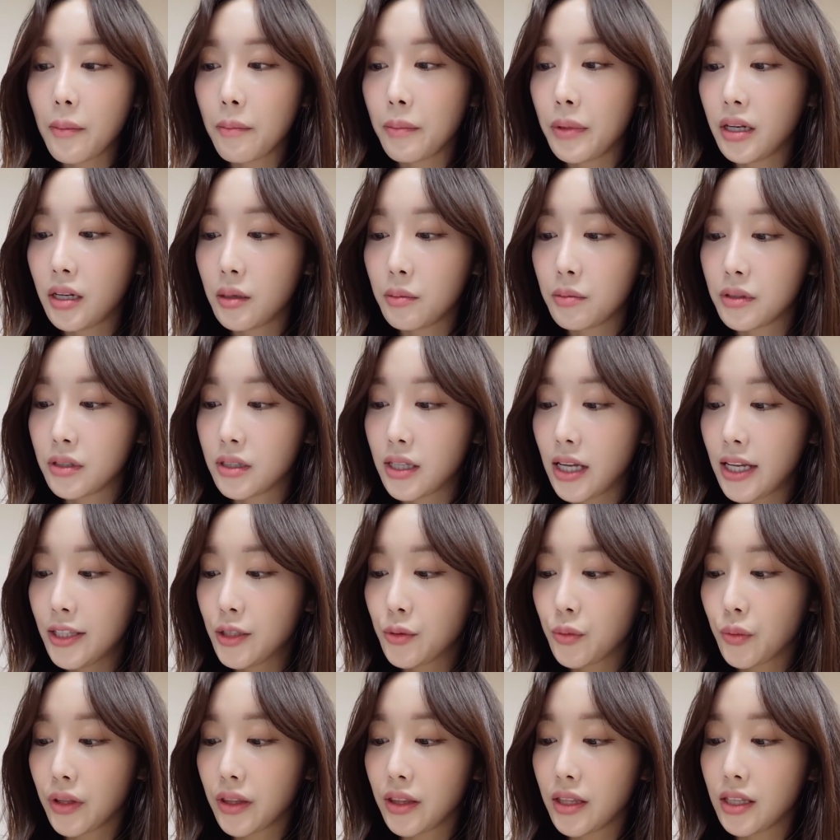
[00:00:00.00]
been
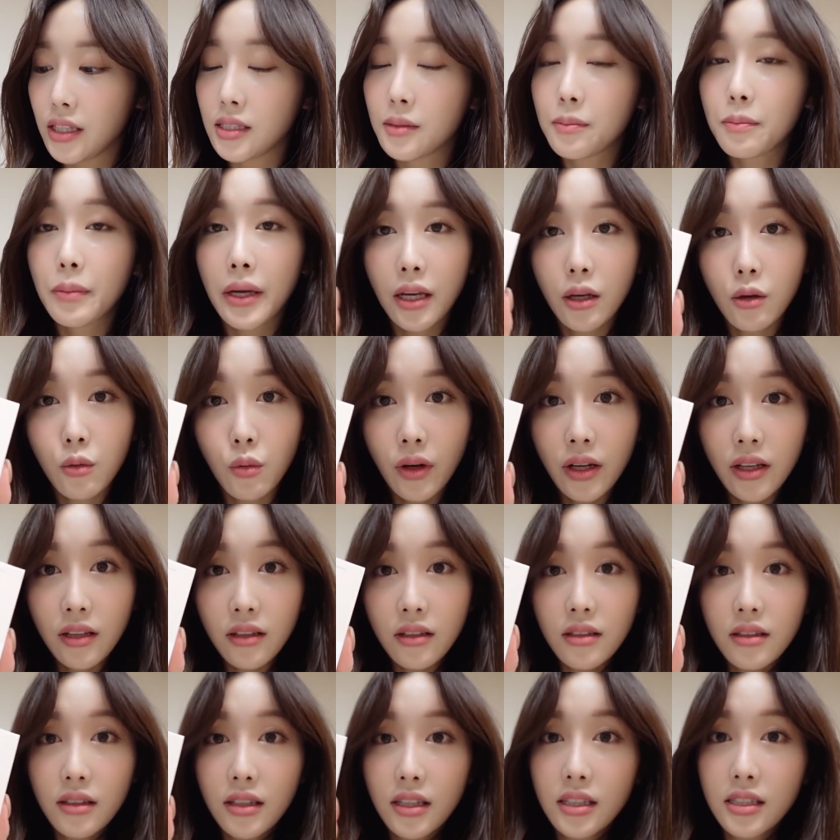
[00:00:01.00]
obsessed with this pink one.
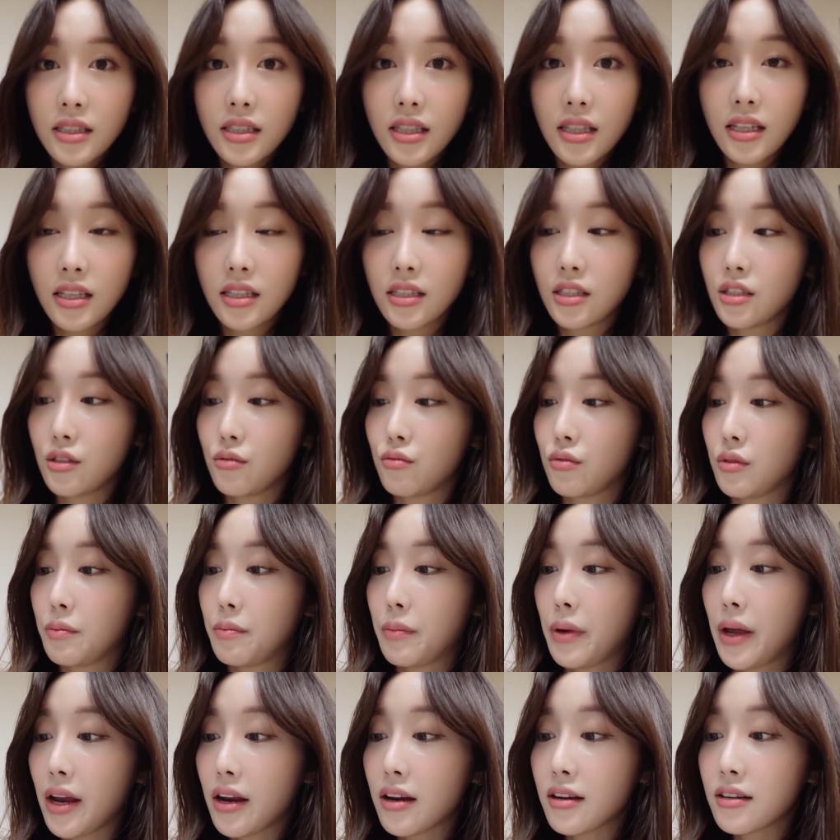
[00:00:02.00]
This is the
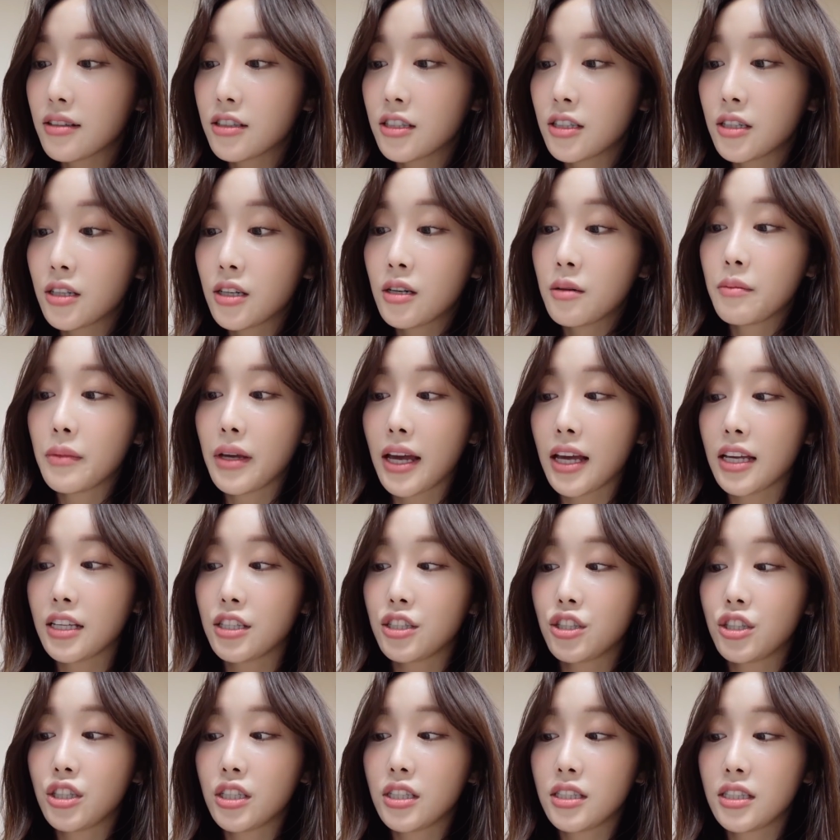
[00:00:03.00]
Repair Serum. It
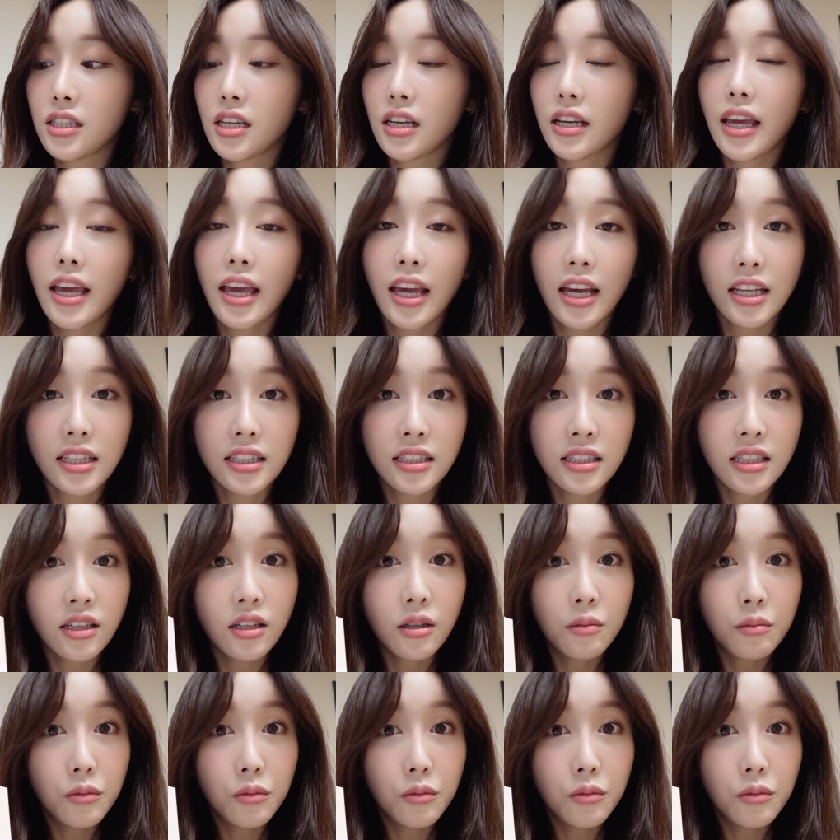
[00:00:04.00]
has ginseng and snail